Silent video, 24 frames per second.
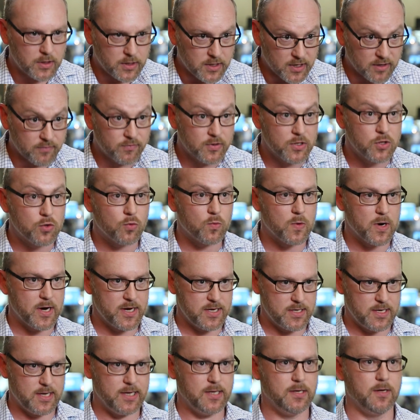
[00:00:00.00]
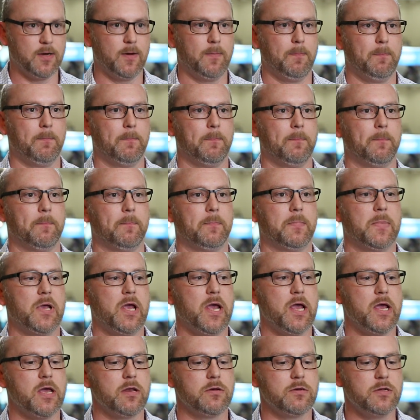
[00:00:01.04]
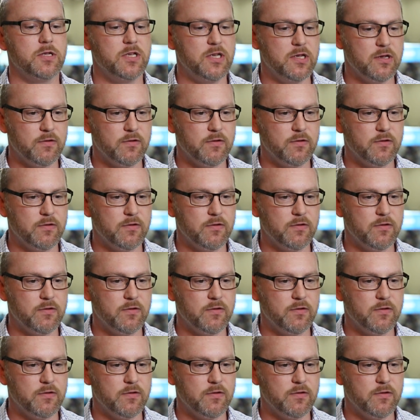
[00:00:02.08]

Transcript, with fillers: given the right data and